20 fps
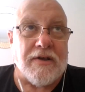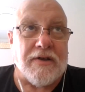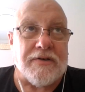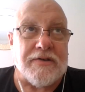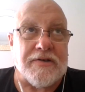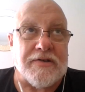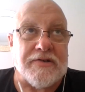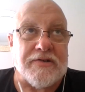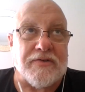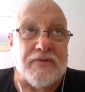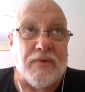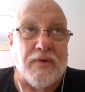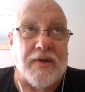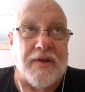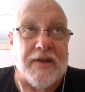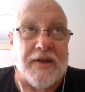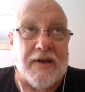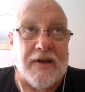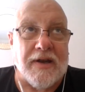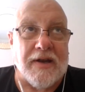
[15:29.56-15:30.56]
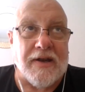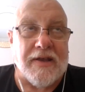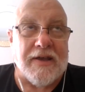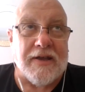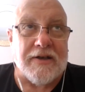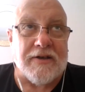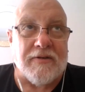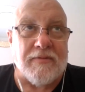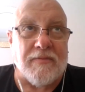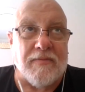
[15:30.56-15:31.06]
destroy the United
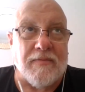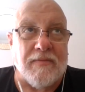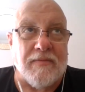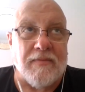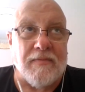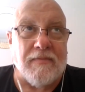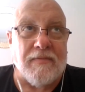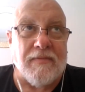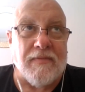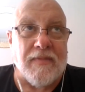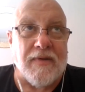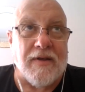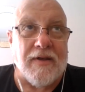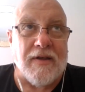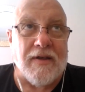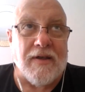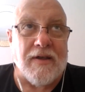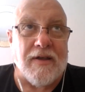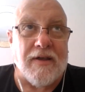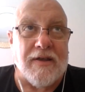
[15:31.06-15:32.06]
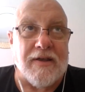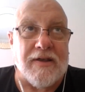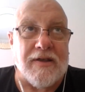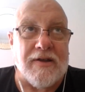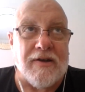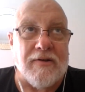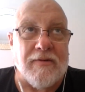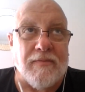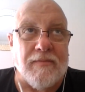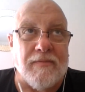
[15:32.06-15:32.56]
Kingdom,
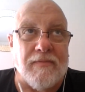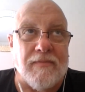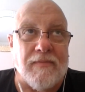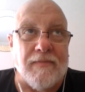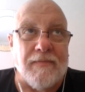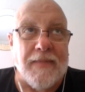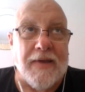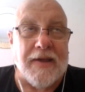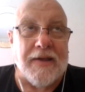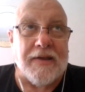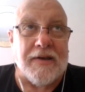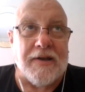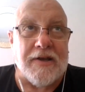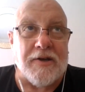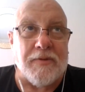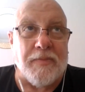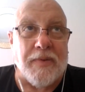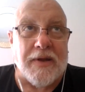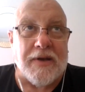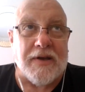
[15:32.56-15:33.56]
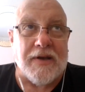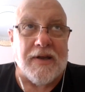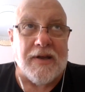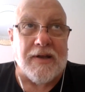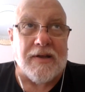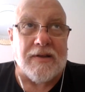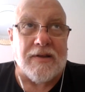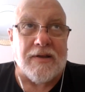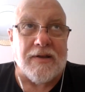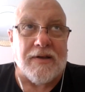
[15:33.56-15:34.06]
make an independent
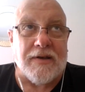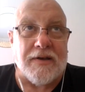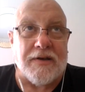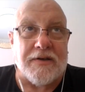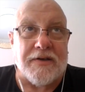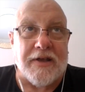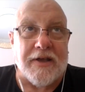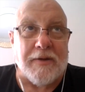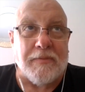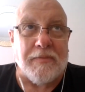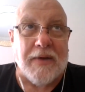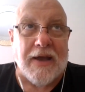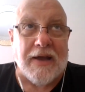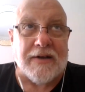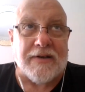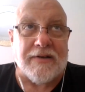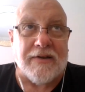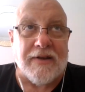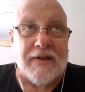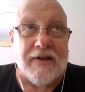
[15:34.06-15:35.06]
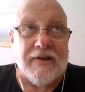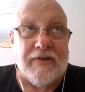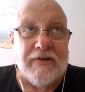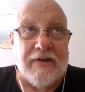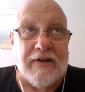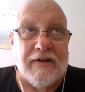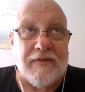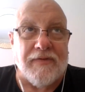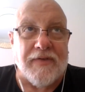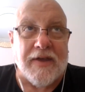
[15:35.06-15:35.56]
England, take it back to the
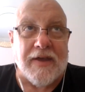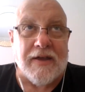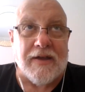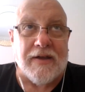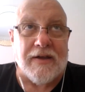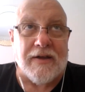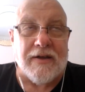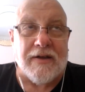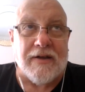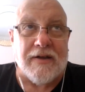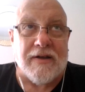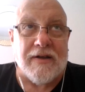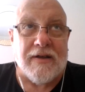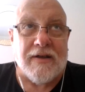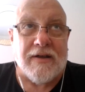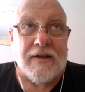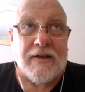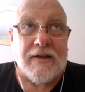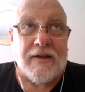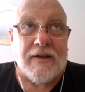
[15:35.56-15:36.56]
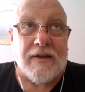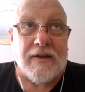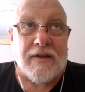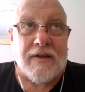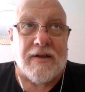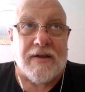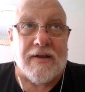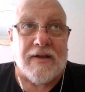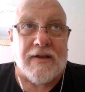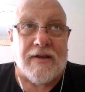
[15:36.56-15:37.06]
era of King
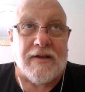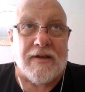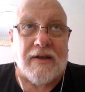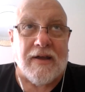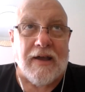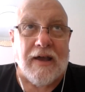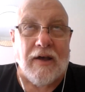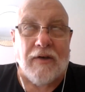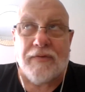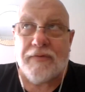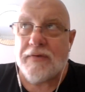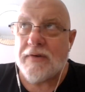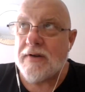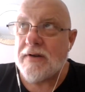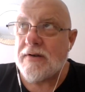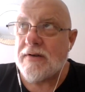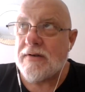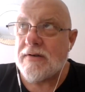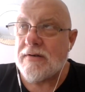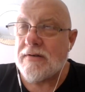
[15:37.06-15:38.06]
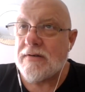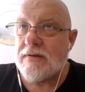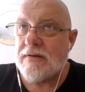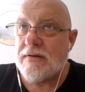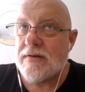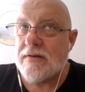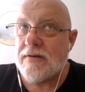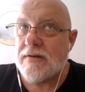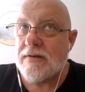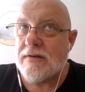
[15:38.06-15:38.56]
Alfred
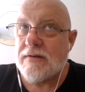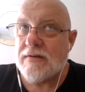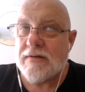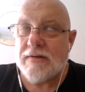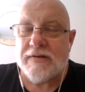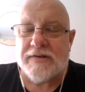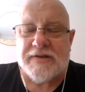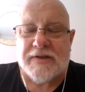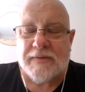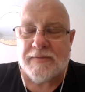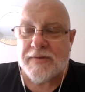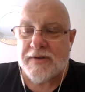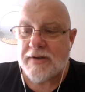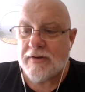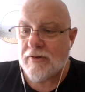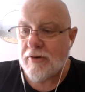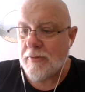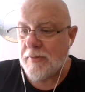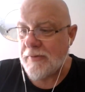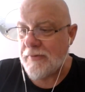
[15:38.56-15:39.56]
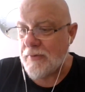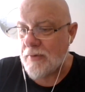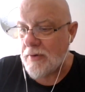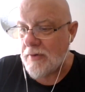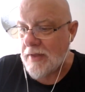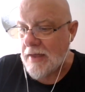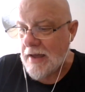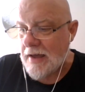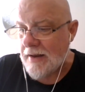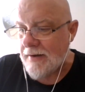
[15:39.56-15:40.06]
or something, or before
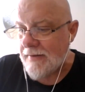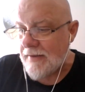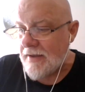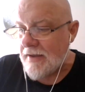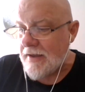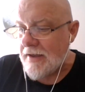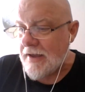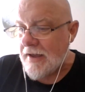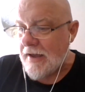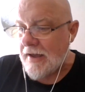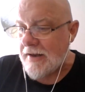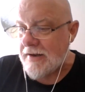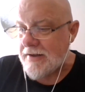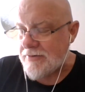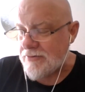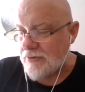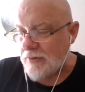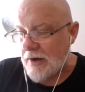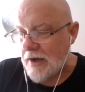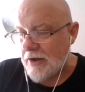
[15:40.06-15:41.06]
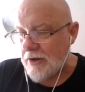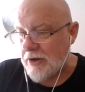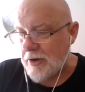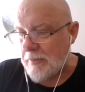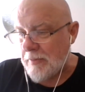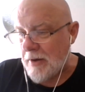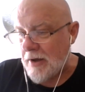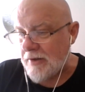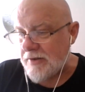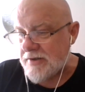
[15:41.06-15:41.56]
that. And he's riled
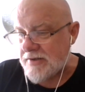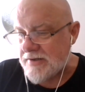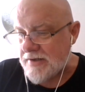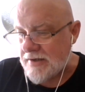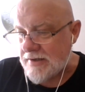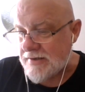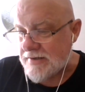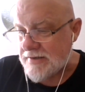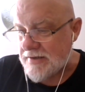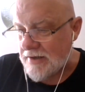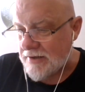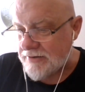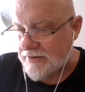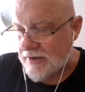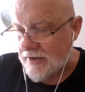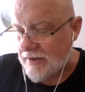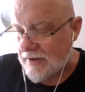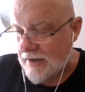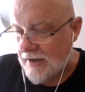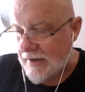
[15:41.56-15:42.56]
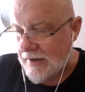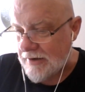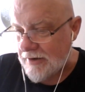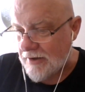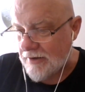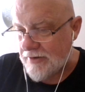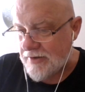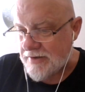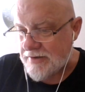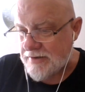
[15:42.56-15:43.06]
up all these incels online,
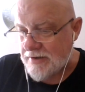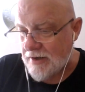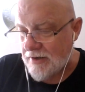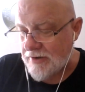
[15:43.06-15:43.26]
all these